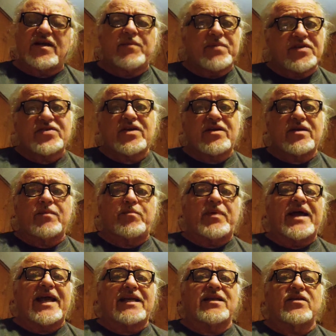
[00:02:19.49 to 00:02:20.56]
I bet you could have
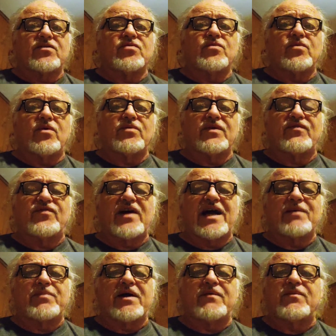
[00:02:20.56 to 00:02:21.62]
banged that
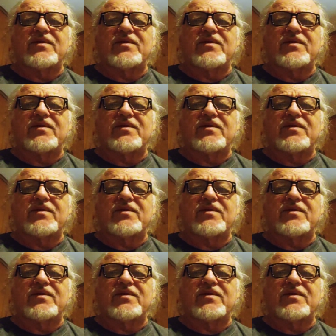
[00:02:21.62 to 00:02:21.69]
205 out.